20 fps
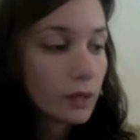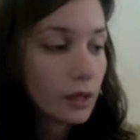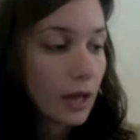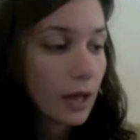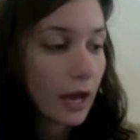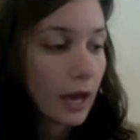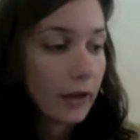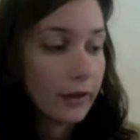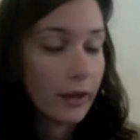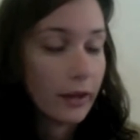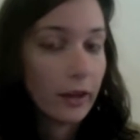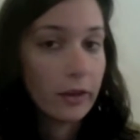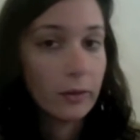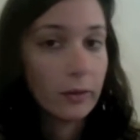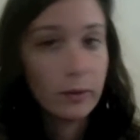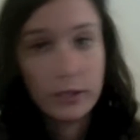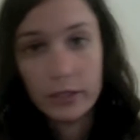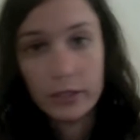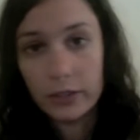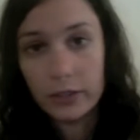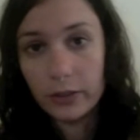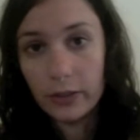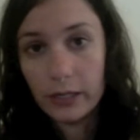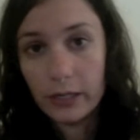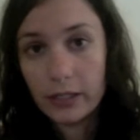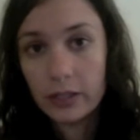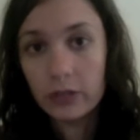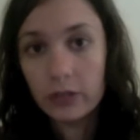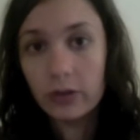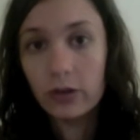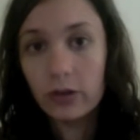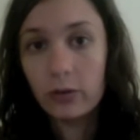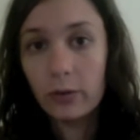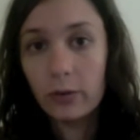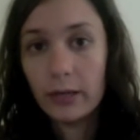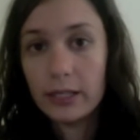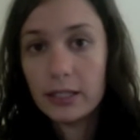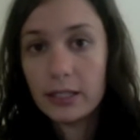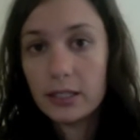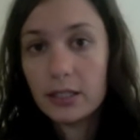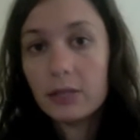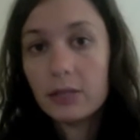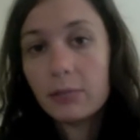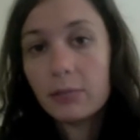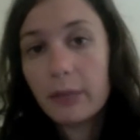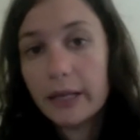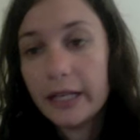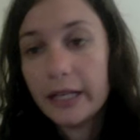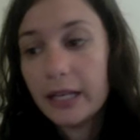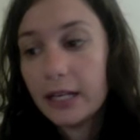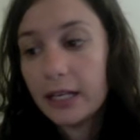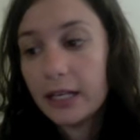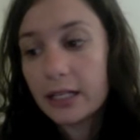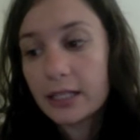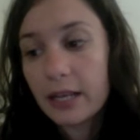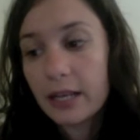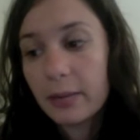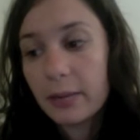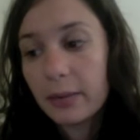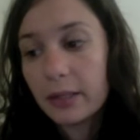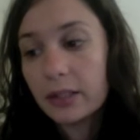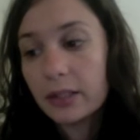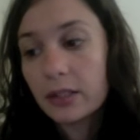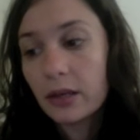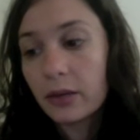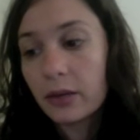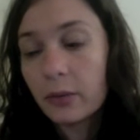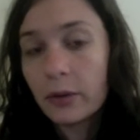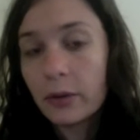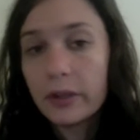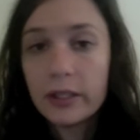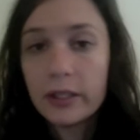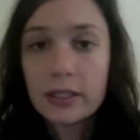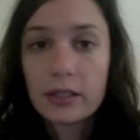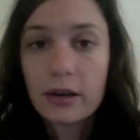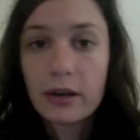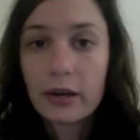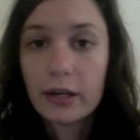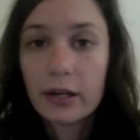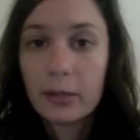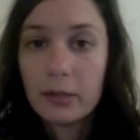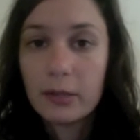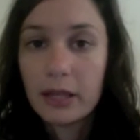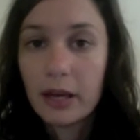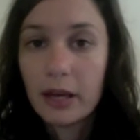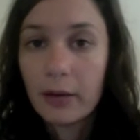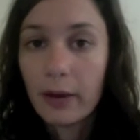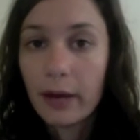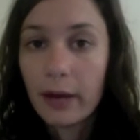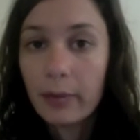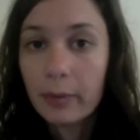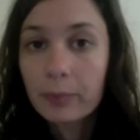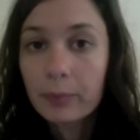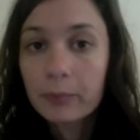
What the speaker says: how the other ones are doing, so you don't waste money and excitement on one that's not going to be that ripe.